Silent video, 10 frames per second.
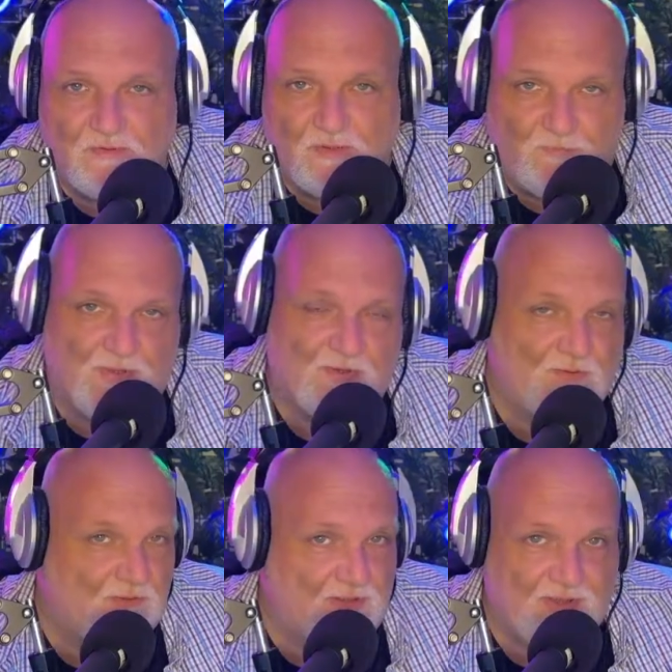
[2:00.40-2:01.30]

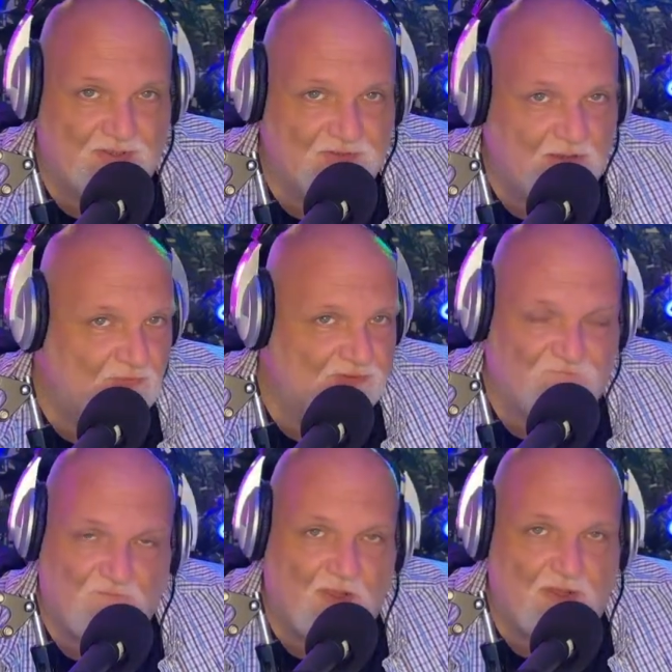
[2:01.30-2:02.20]
apparently yesterday was
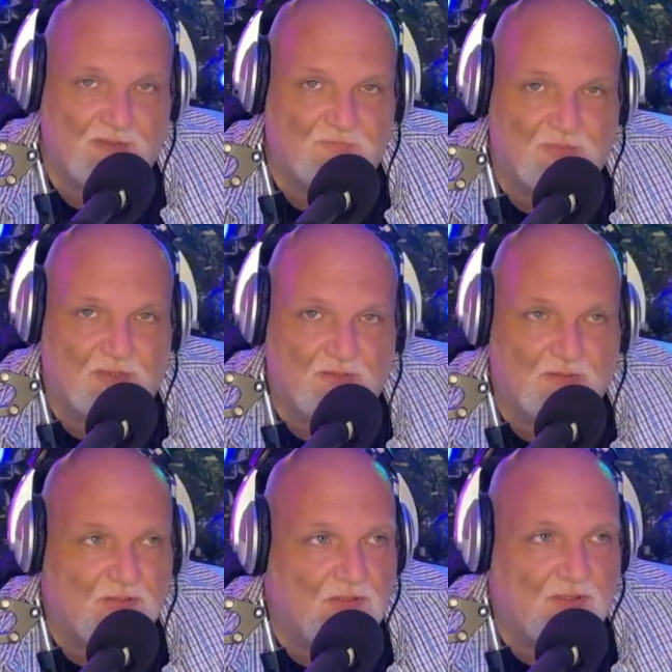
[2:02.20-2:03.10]
Friday to me.
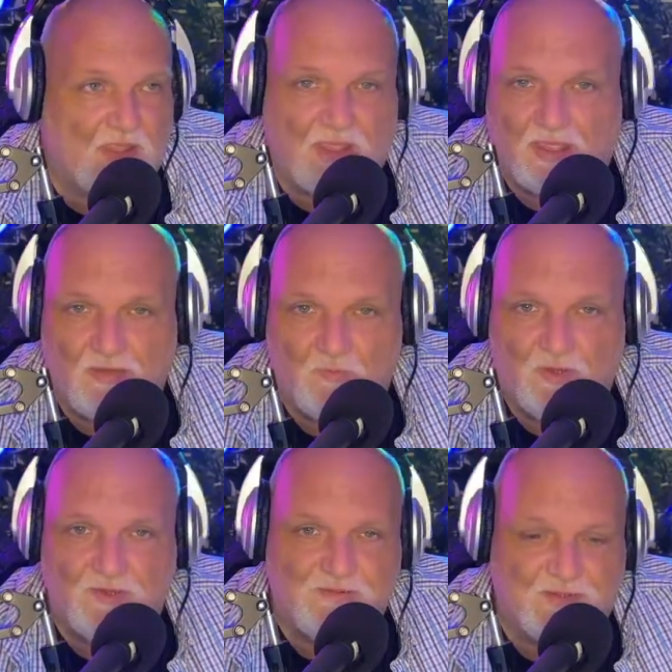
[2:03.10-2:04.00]
I
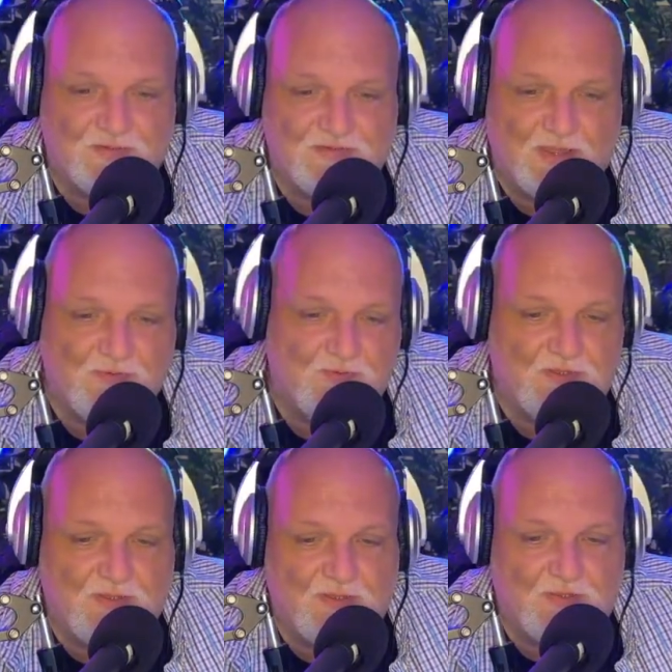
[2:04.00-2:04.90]
went the entire
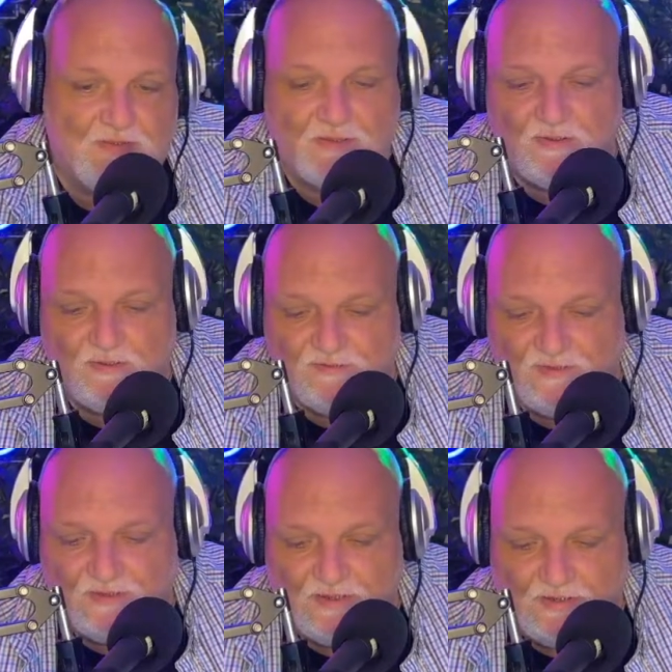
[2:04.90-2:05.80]
day
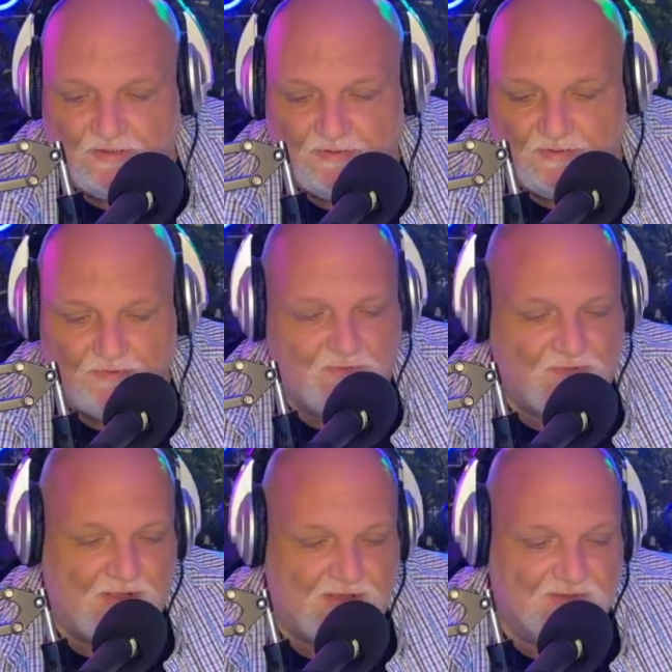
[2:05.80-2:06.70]
thinking
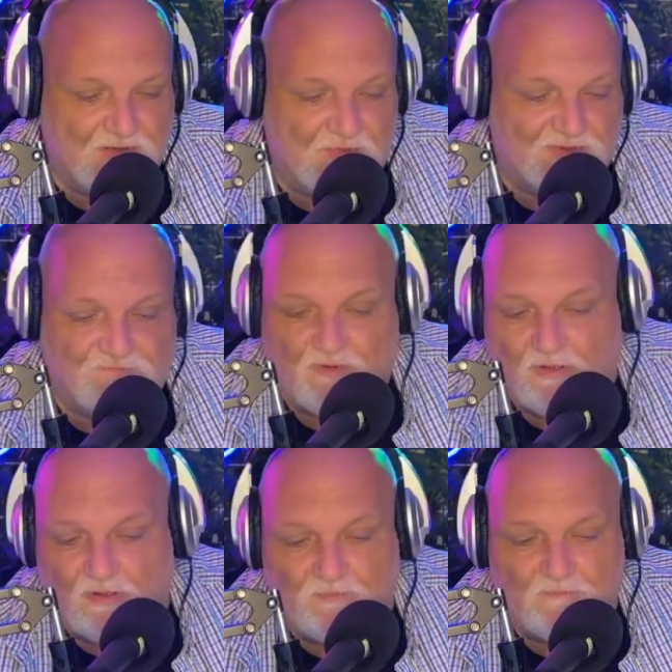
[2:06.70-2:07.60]
that yesterday was
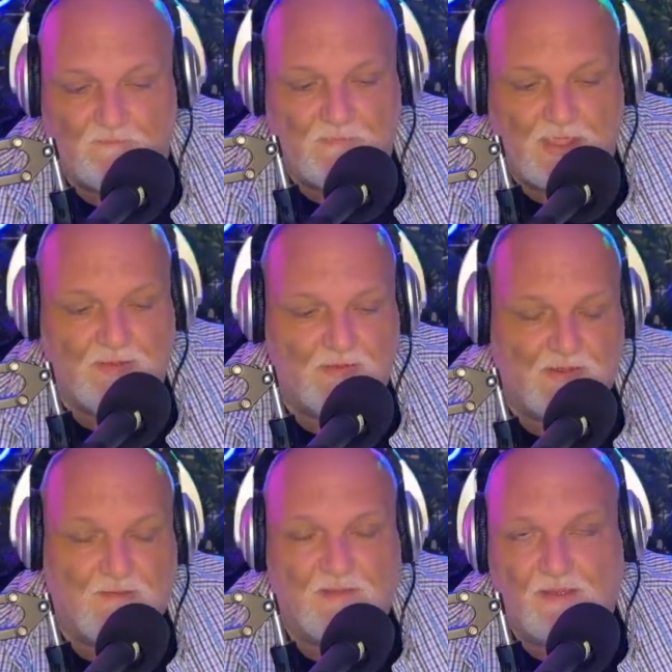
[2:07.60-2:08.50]
Friday. I don't know
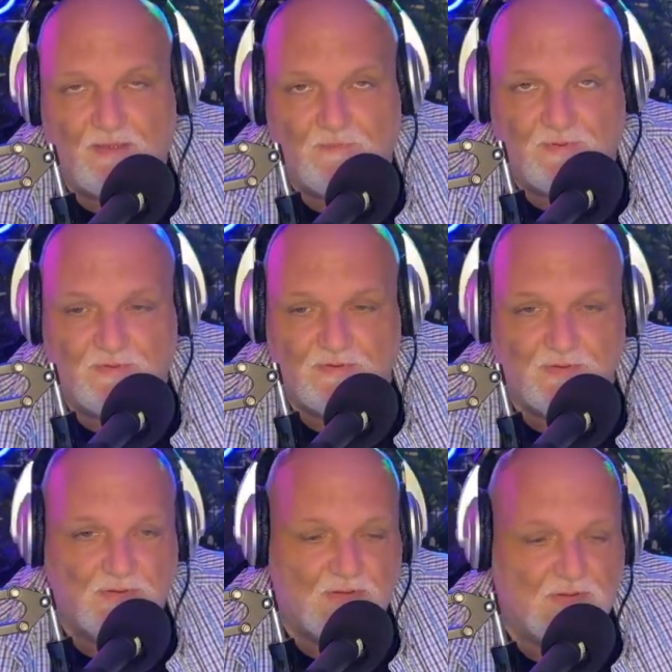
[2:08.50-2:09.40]
how that happened,
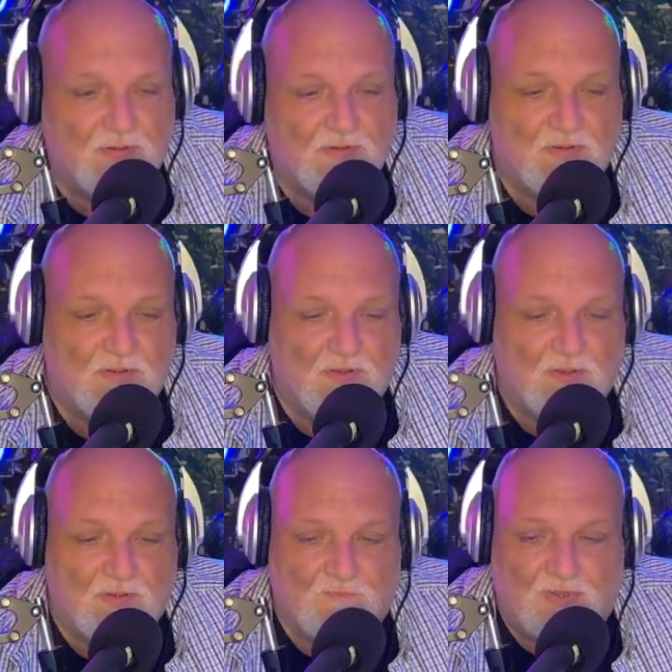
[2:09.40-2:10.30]

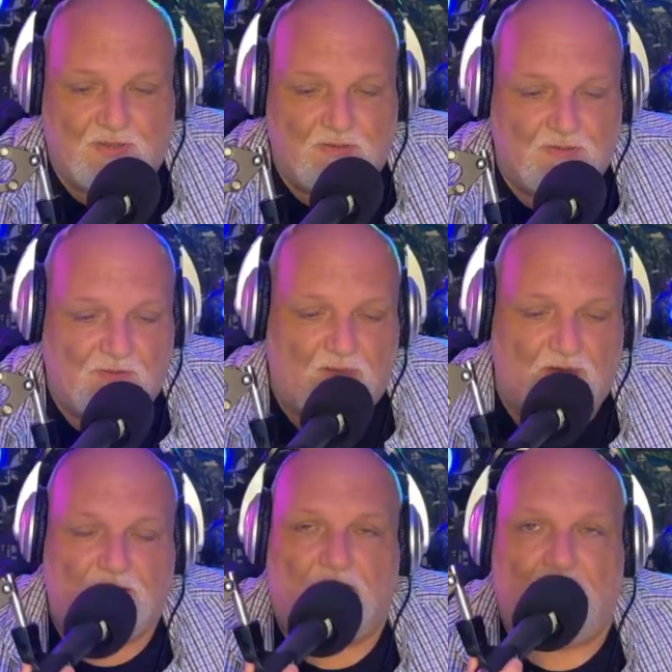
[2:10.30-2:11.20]
but
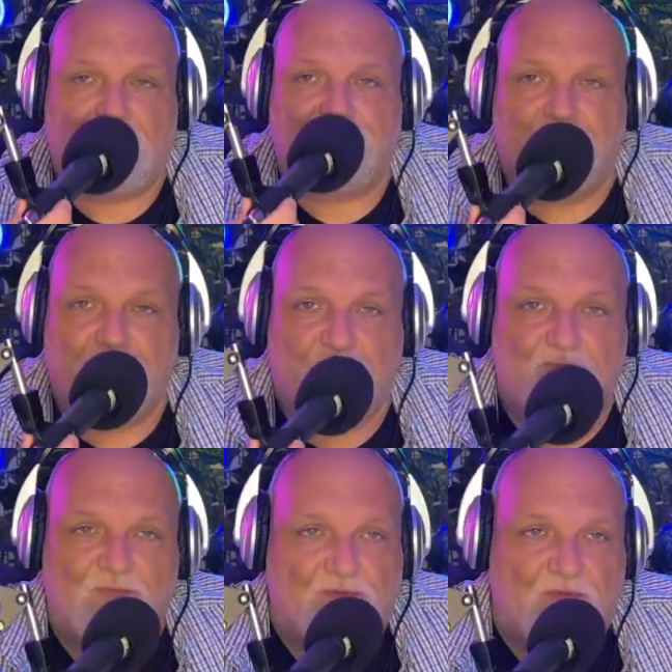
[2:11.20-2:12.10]
I was pretty
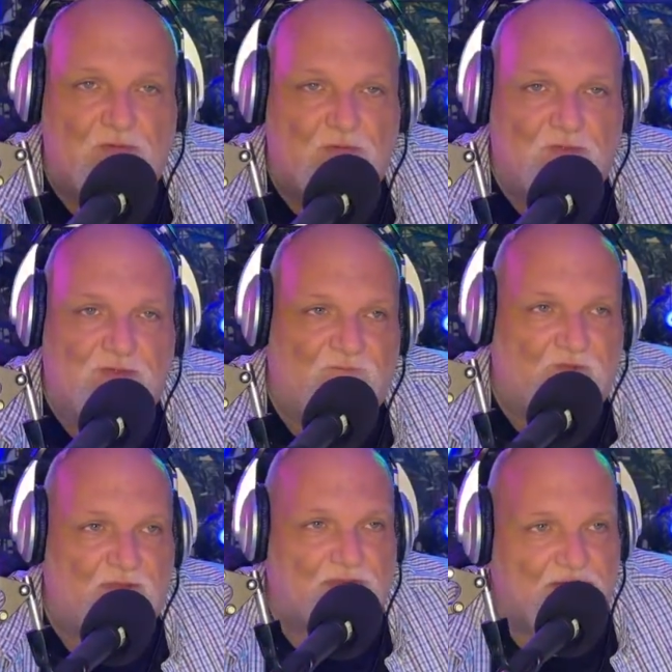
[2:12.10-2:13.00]
comfortable with the
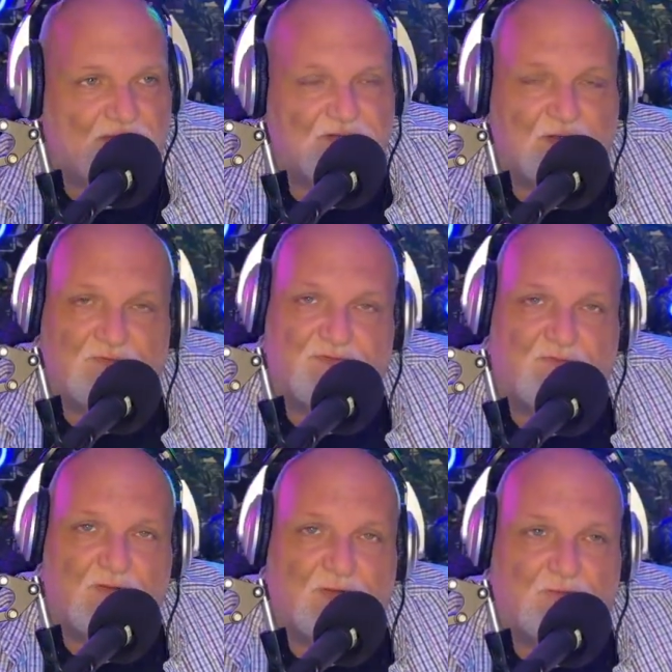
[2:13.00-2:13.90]
fact that yesterday was
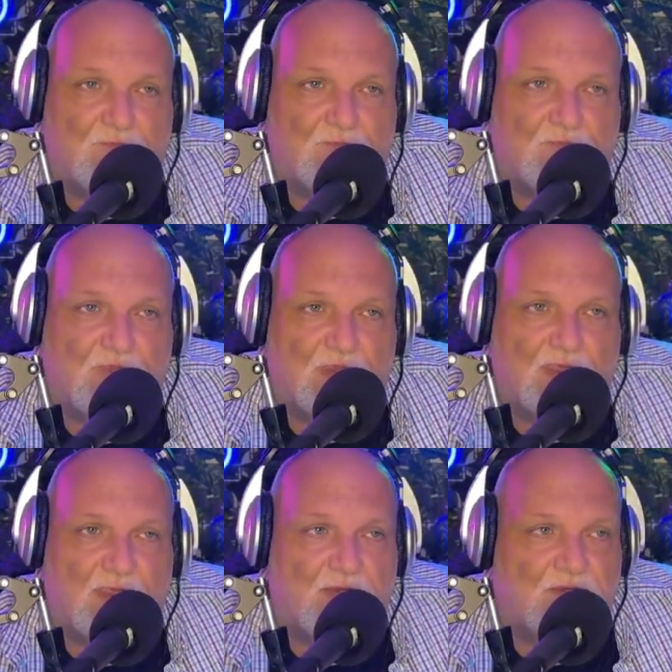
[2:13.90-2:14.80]
Friday.
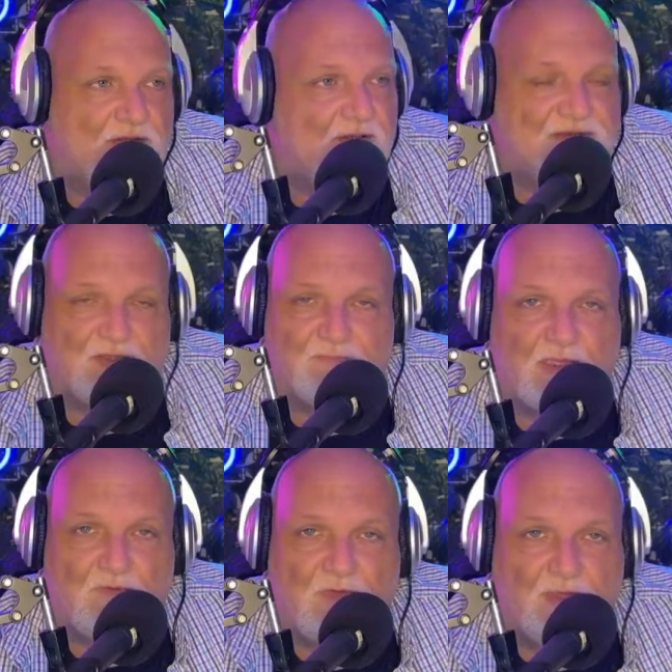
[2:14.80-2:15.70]
And
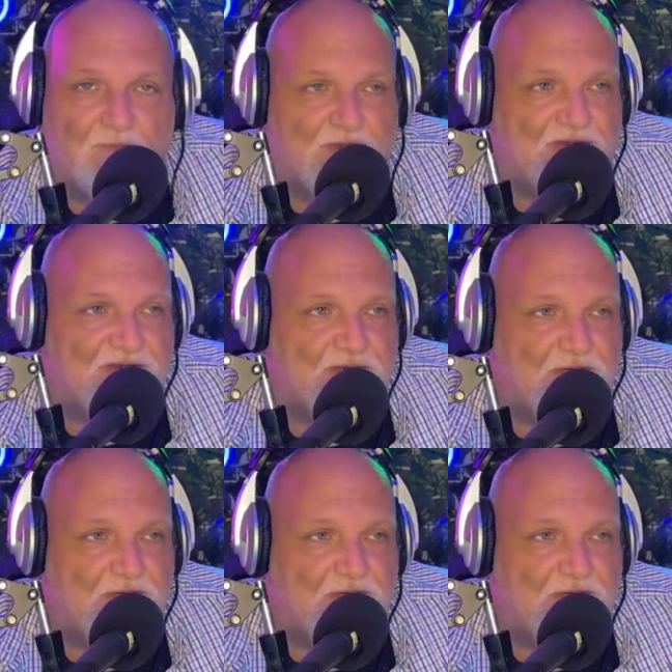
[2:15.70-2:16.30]
somehow I missed